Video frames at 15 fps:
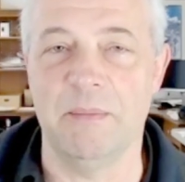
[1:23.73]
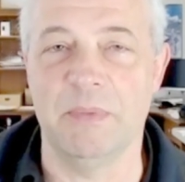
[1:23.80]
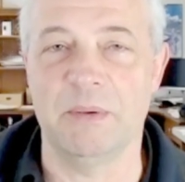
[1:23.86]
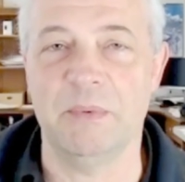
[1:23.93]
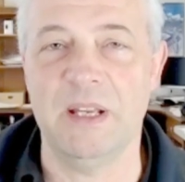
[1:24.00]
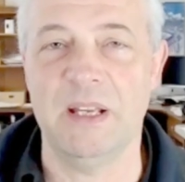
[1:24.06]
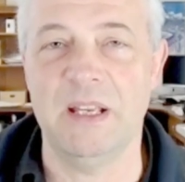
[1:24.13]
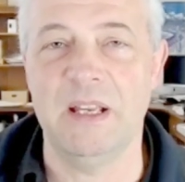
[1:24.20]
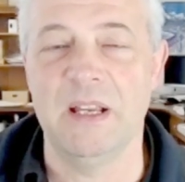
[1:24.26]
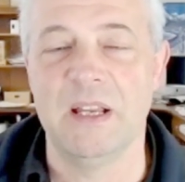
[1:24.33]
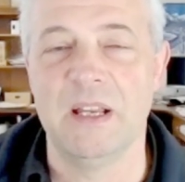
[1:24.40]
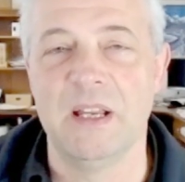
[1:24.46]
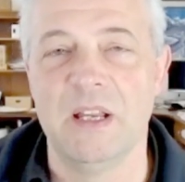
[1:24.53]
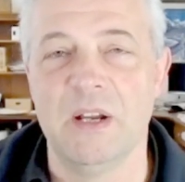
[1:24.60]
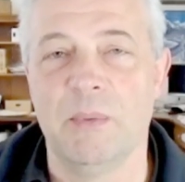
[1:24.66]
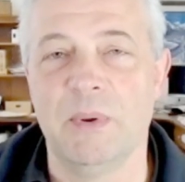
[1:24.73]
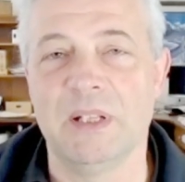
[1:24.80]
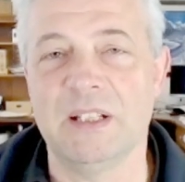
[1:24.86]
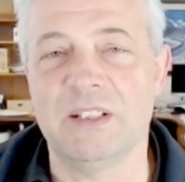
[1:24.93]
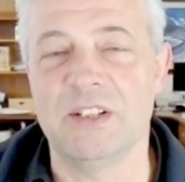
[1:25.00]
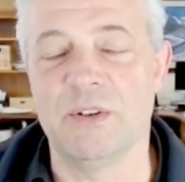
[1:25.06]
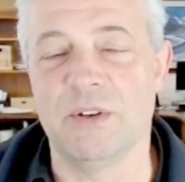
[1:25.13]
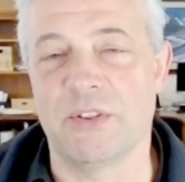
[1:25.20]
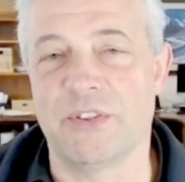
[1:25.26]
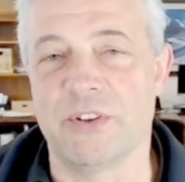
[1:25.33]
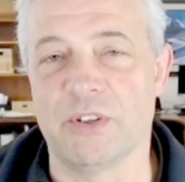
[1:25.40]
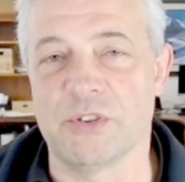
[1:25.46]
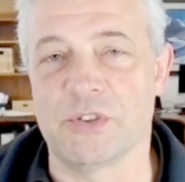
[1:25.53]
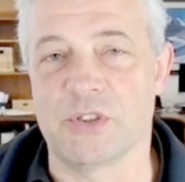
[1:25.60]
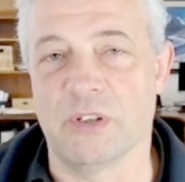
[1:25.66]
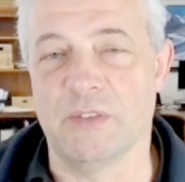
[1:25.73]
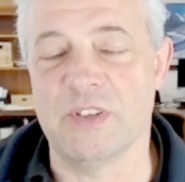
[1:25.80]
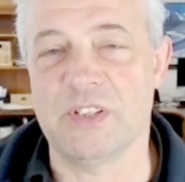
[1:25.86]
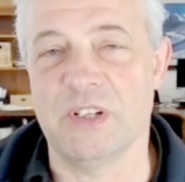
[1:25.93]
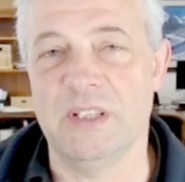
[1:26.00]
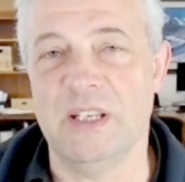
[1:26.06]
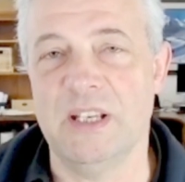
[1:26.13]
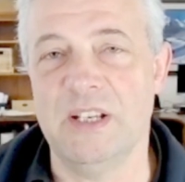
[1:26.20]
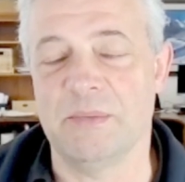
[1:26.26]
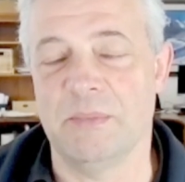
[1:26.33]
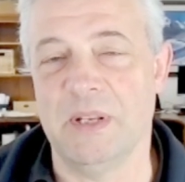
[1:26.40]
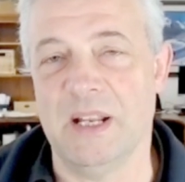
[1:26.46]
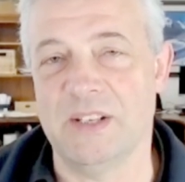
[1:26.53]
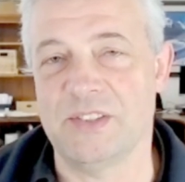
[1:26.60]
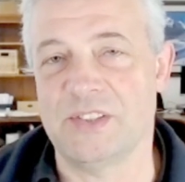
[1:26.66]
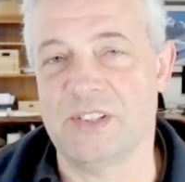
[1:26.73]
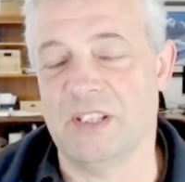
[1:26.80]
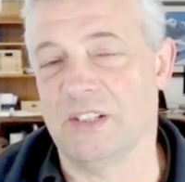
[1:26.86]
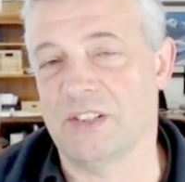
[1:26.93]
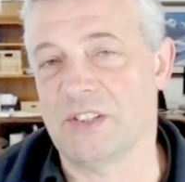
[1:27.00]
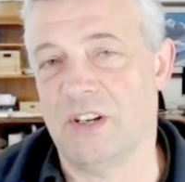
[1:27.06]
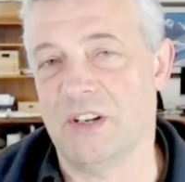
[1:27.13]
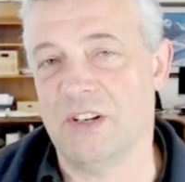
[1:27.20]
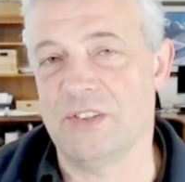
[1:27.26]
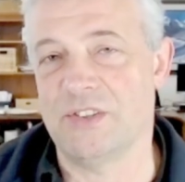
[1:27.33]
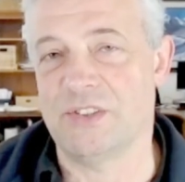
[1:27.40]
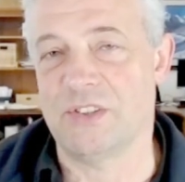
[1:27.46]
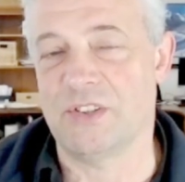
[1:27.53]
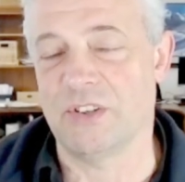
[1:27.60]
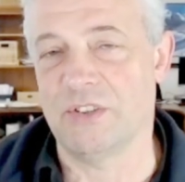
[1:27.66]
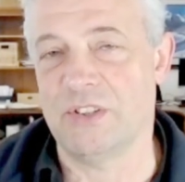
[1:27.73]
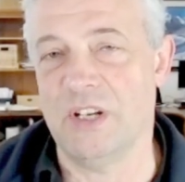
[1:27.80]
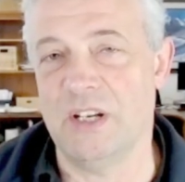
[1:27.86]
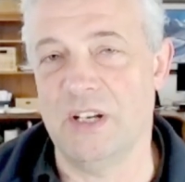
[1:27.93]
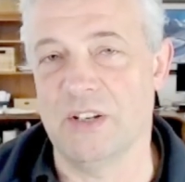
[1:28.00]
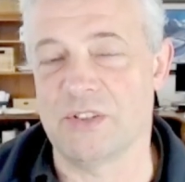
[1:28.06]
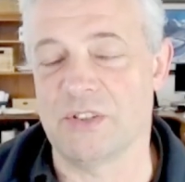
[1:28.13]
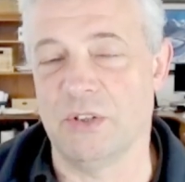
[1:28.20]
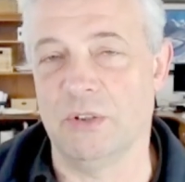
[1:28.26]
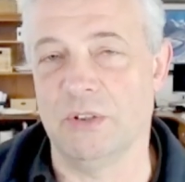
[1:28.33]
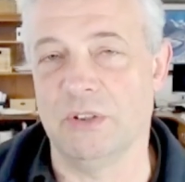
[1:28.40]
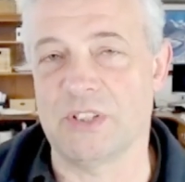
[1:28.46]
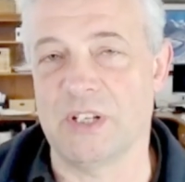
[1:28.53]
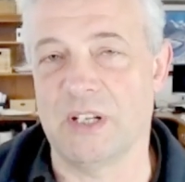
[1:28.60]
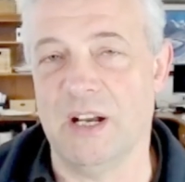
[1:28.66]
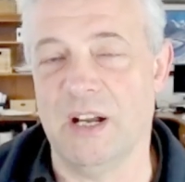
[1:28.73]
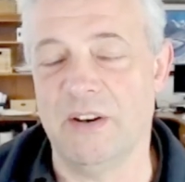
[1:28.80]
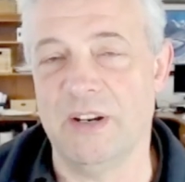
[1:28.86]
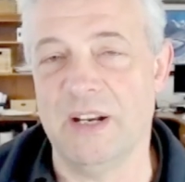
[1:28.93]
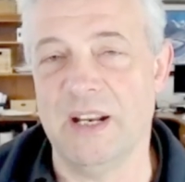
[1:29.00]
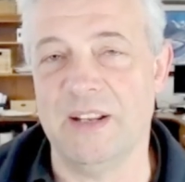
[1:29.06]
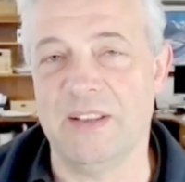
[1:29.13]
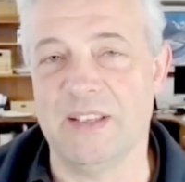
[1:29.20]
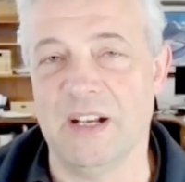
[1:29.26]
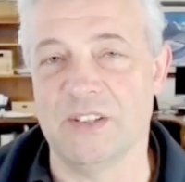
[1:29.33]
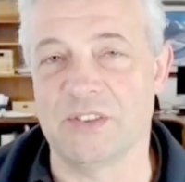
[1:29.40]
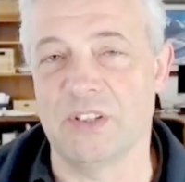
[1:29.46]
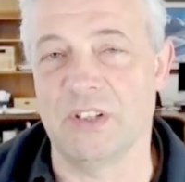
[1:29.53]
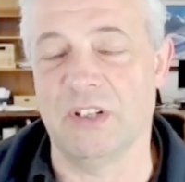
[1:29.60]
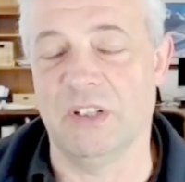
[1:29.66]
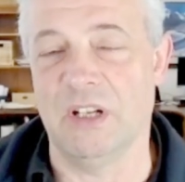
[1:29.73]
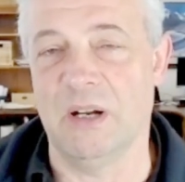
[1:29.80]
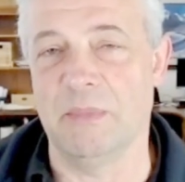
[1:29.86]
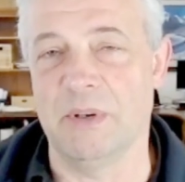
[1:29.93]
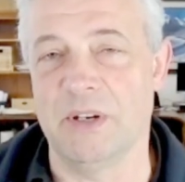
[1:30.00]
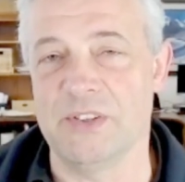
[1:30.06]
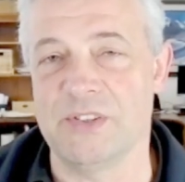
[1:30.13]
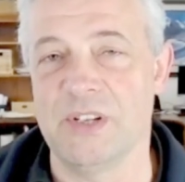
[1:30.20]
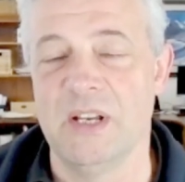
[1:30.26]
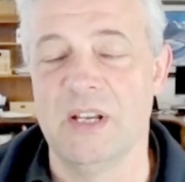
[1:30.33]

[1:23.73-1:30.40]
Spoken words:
But we like to do a thorough service on these. I mean, as I said, this car is 13 years old. It's got 180,000 kilometers.